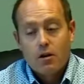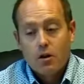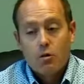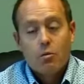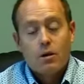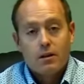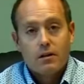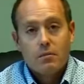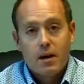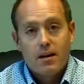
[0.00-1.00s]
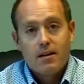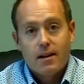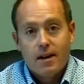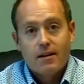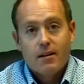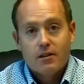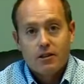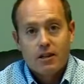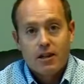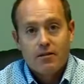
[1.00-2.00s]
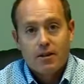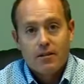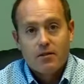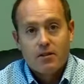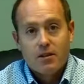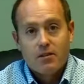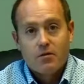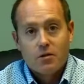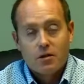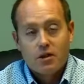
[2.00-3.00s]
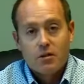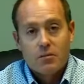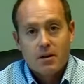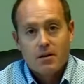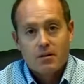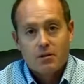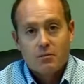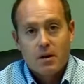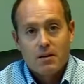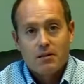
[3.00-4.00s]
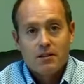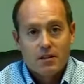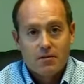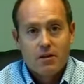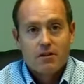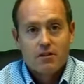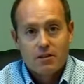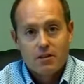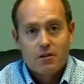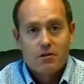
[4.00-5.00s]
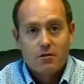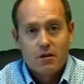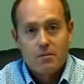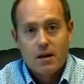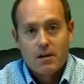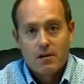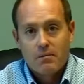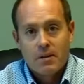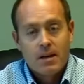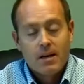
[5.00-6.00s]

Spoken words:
you're willing to pay the $9.95 for the shipping on those bottles if they'll send you the free bottle.